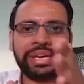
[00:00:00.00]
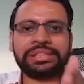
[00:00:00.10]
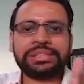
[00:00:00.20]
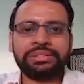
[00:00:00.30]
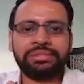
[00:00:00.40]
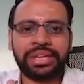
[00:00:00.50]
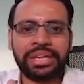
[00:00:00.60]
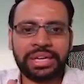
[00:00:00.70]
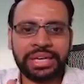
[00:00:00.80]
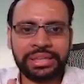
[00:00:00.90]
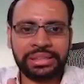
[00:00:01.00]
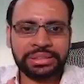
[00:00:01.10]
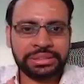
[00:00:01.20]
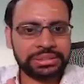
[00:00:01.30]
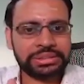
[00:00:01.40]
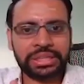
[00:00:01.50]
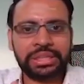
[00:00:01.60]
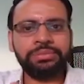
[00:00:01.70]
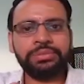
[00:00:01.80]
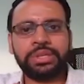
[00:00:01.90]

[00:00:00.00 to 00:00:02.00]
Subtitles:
X, Y and Z.